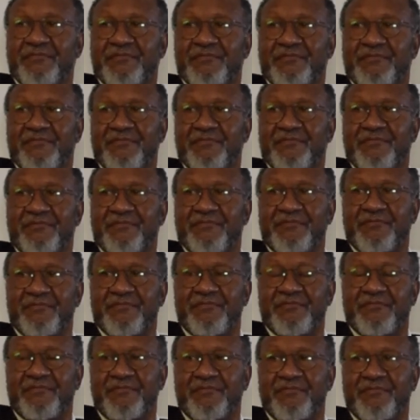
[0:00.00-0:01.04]

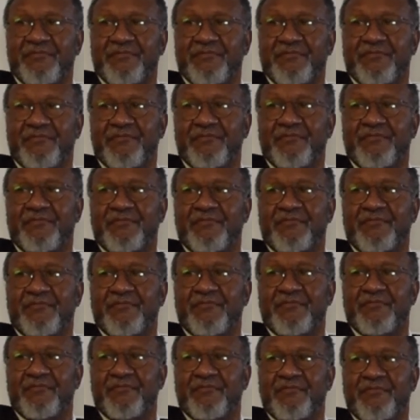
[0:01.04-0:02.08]

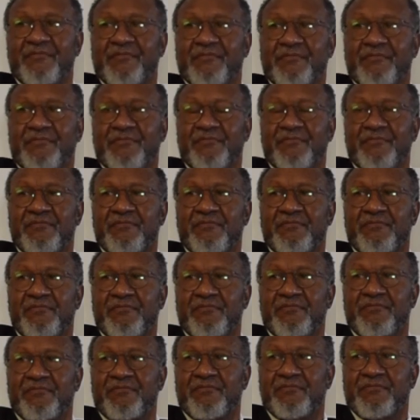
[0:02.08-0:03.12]

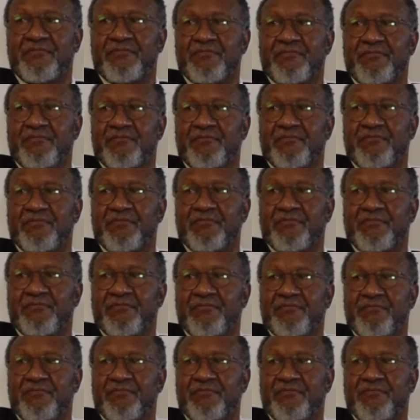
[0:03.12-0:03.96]
(not speaking)